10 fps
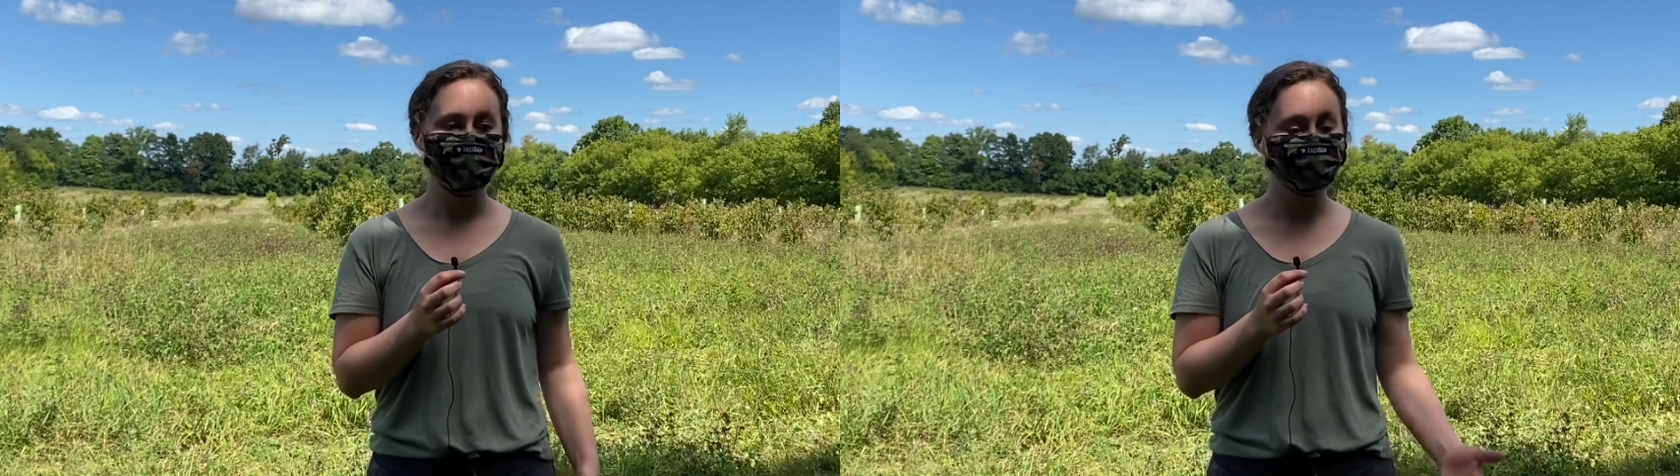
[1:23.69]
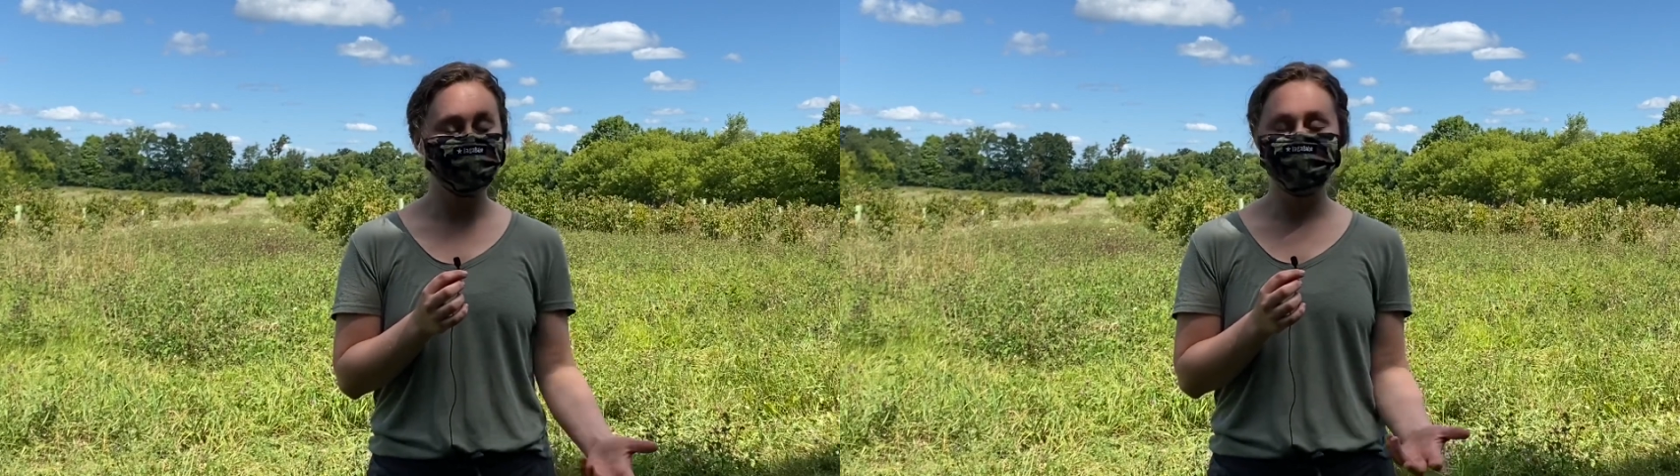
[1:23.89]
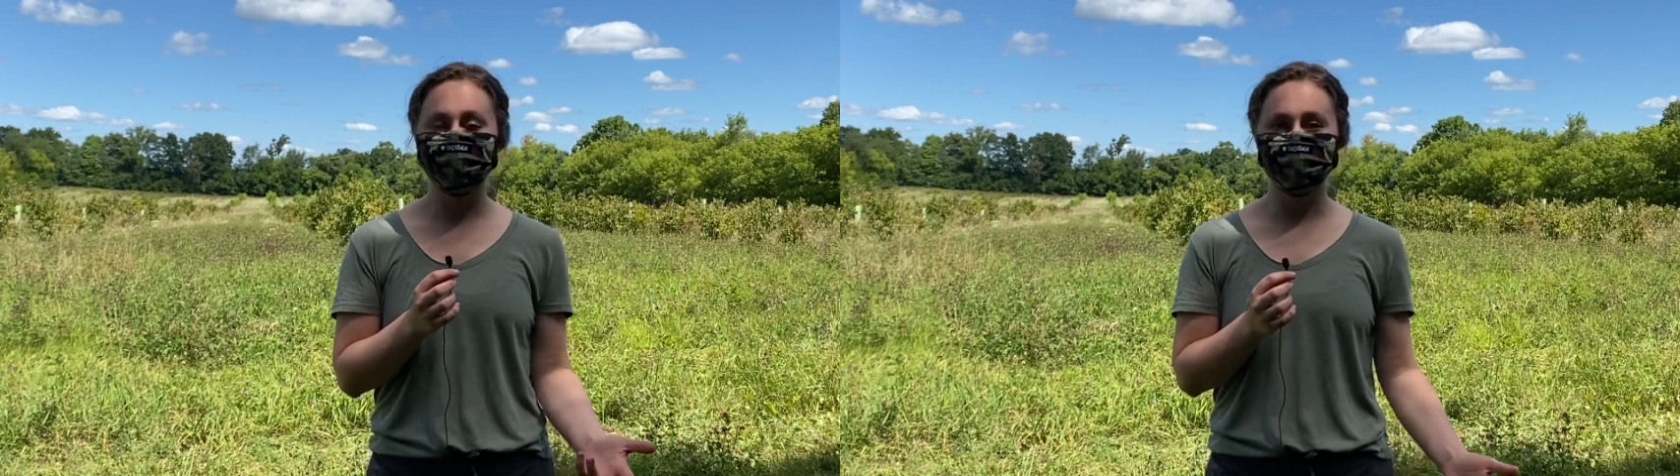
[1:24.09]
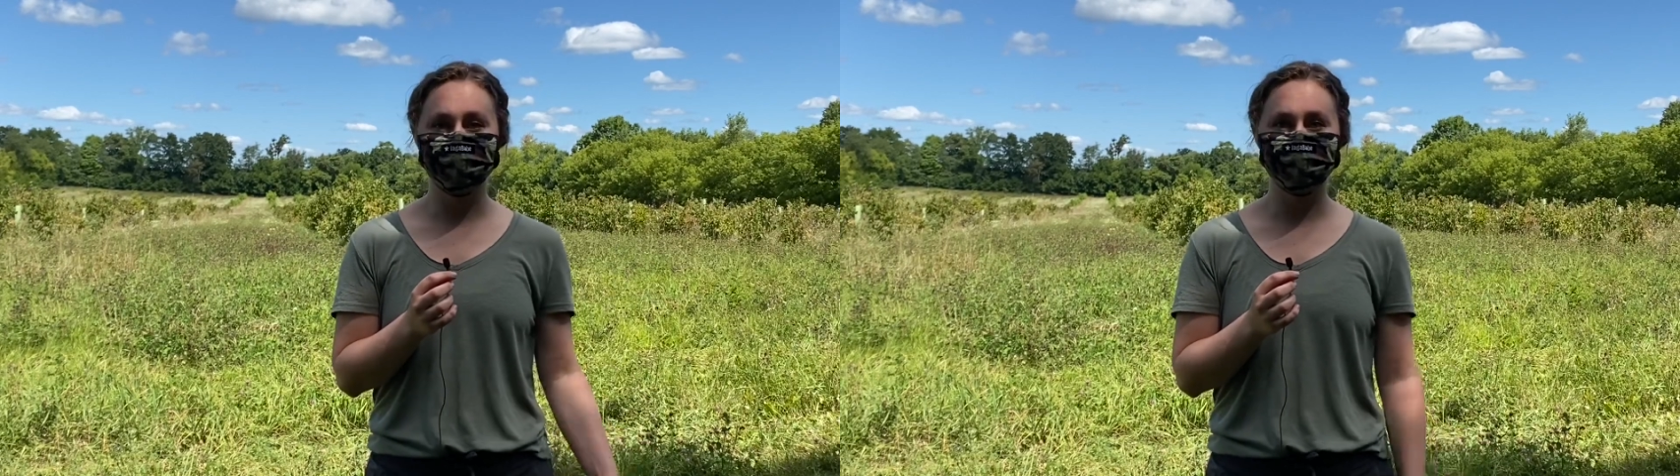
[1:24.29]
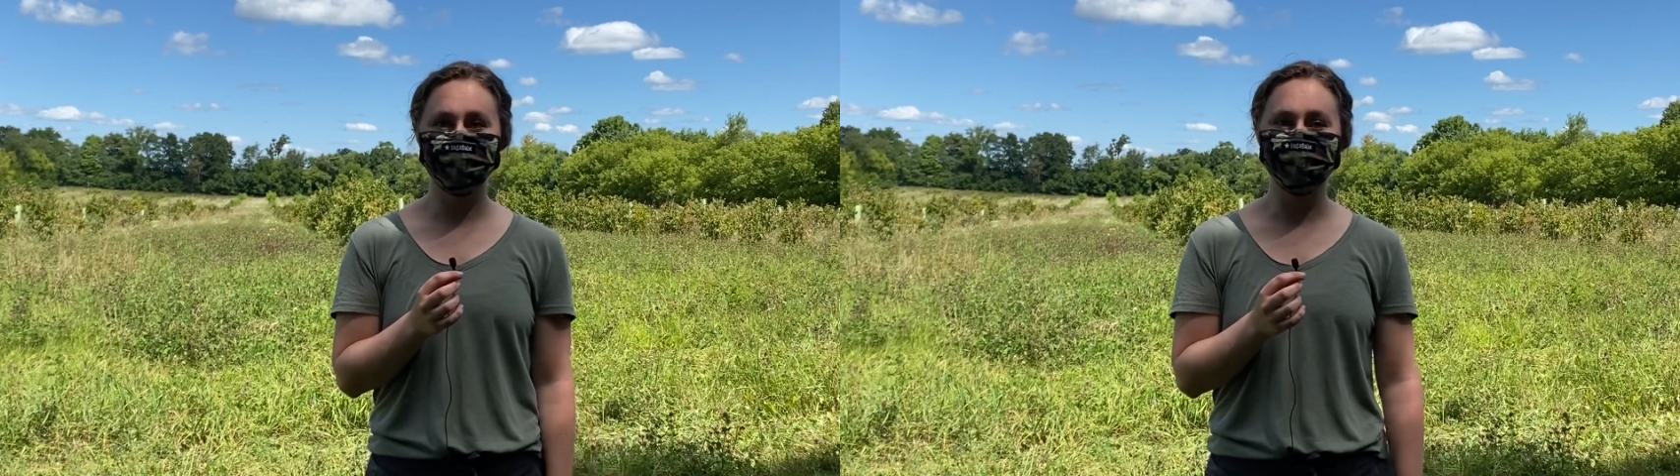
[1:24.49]
and see if
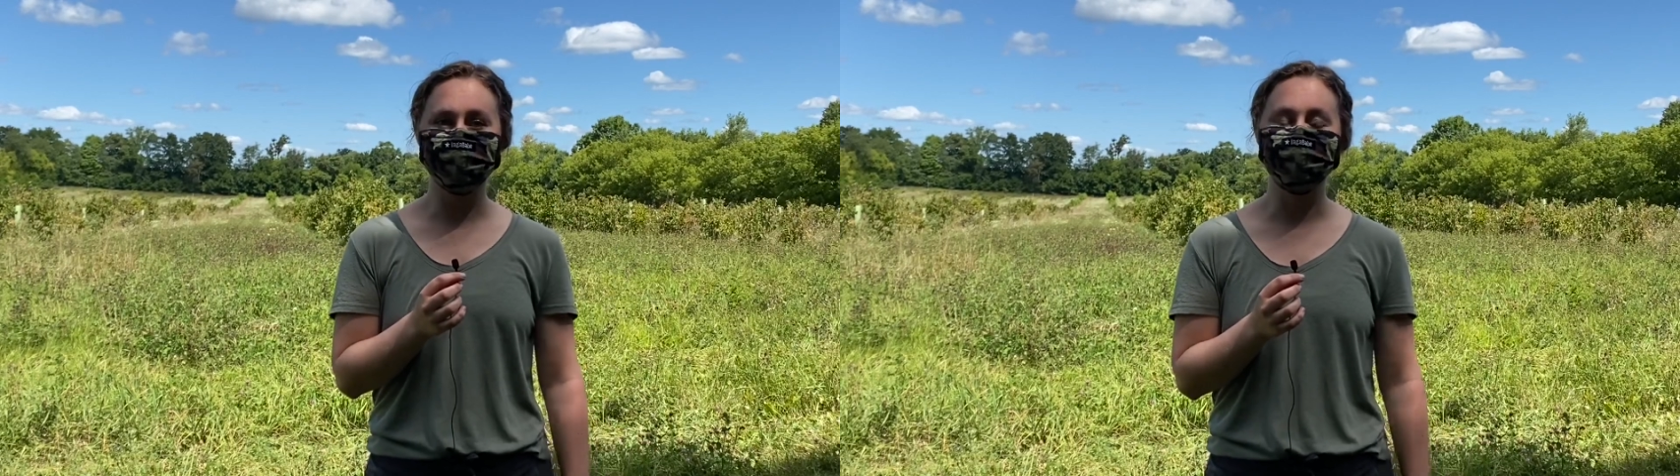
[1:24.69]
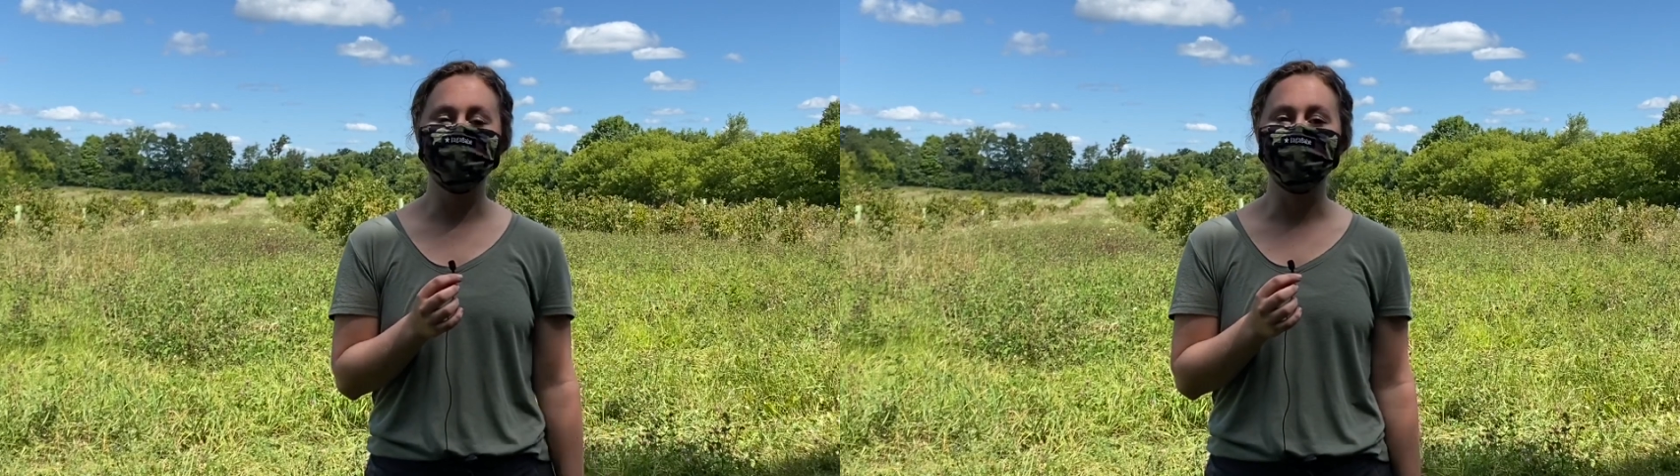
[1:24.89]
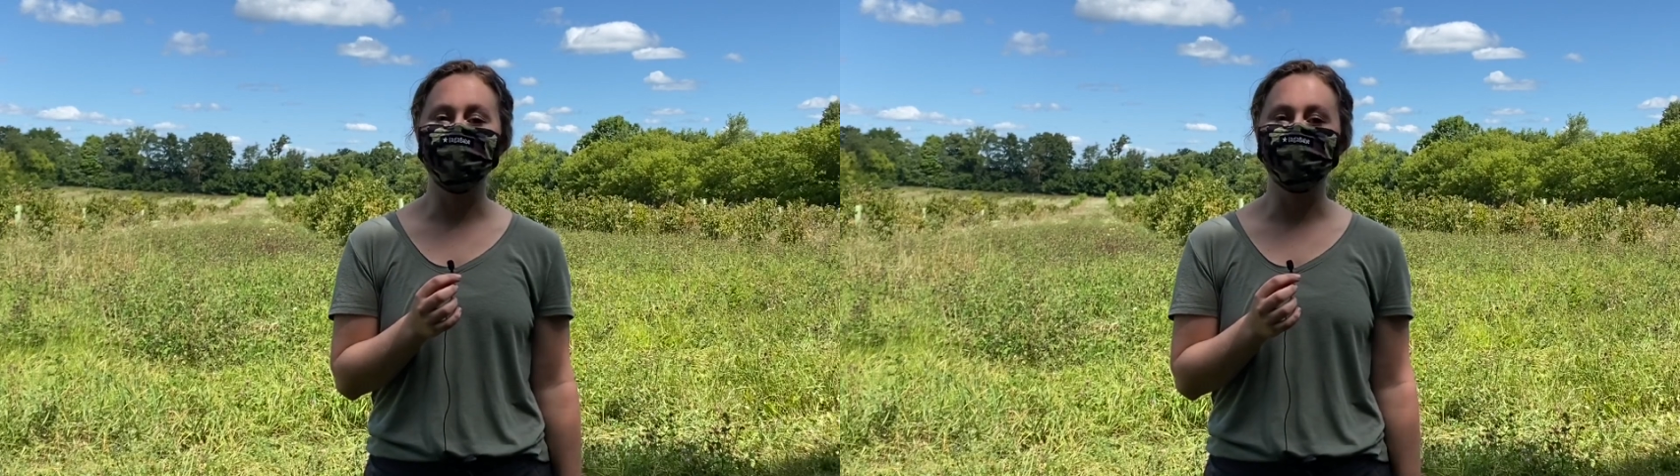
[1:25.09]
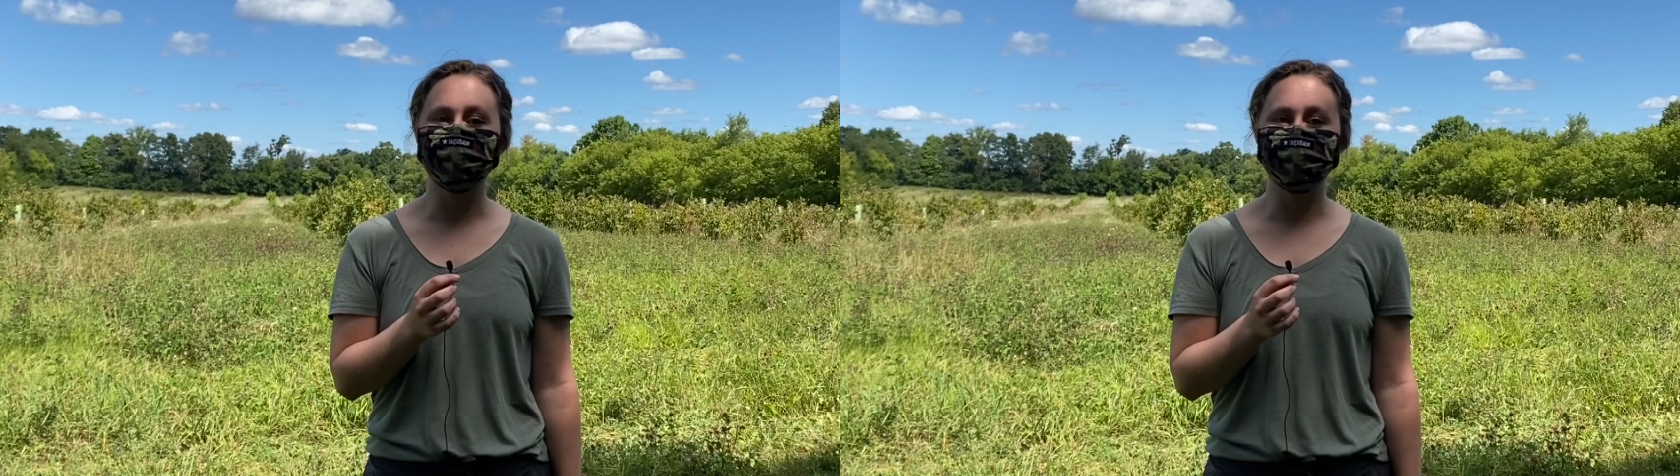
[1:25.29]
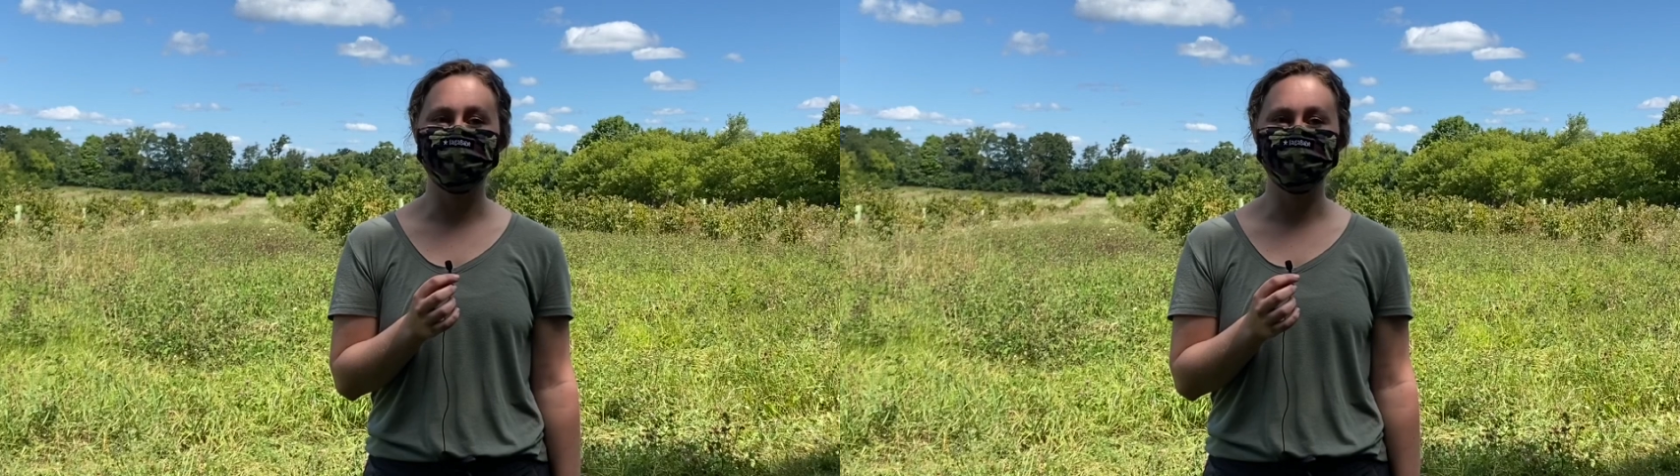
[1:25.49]
any of those seem to
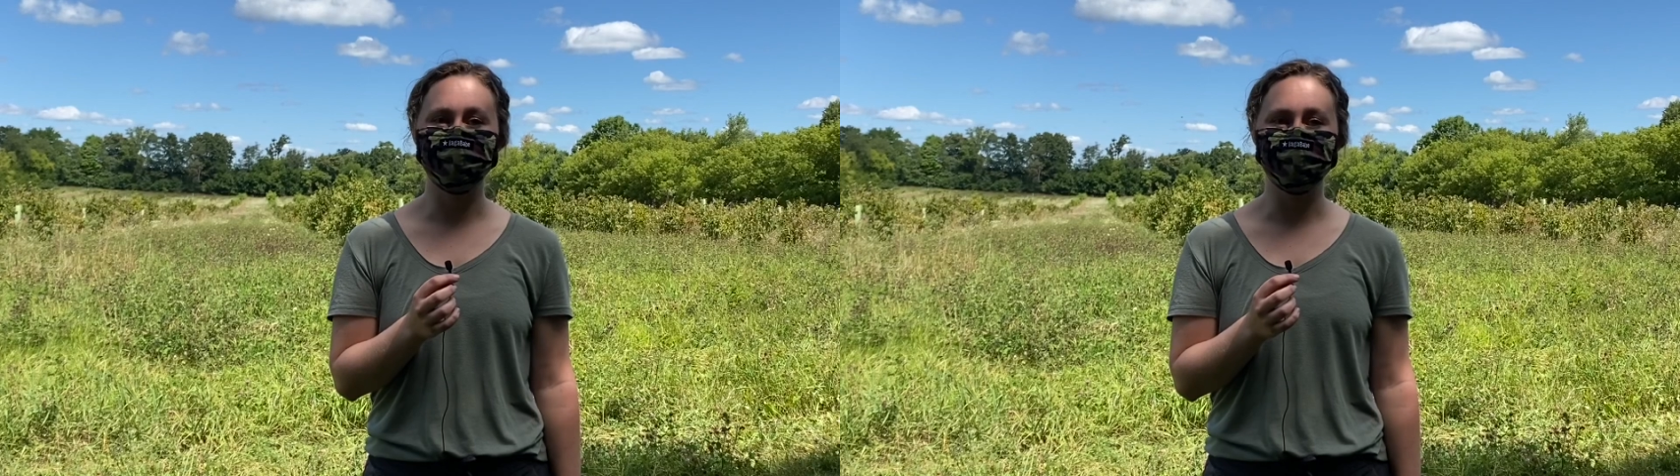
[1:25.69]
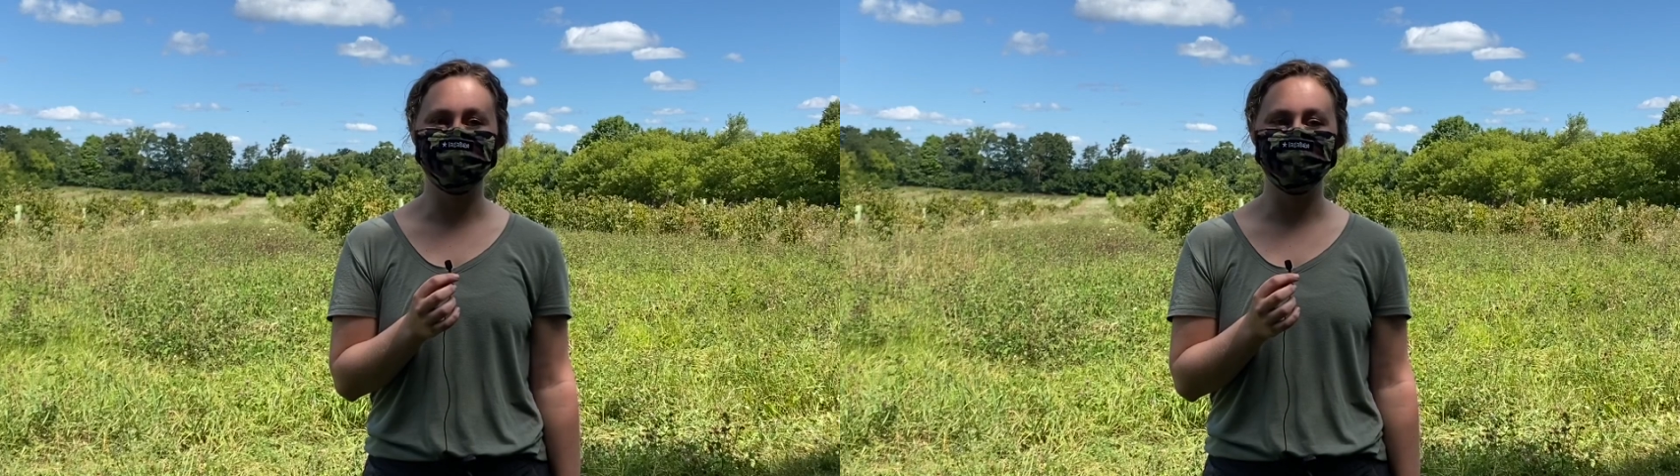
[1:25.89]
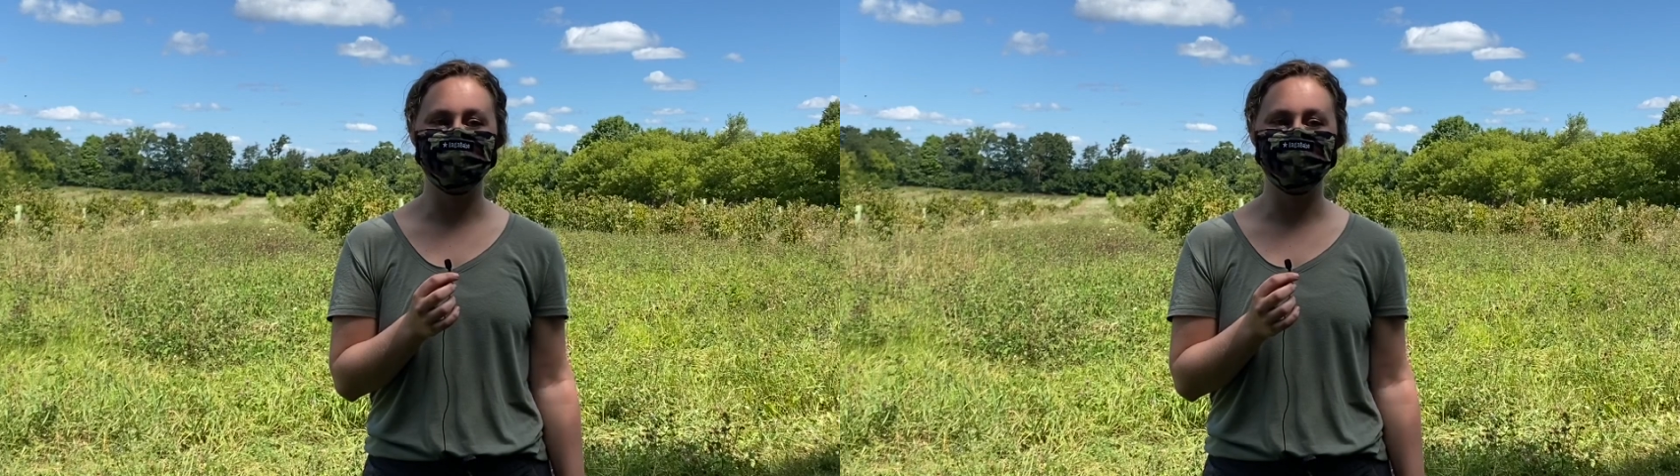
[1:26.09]
correlate with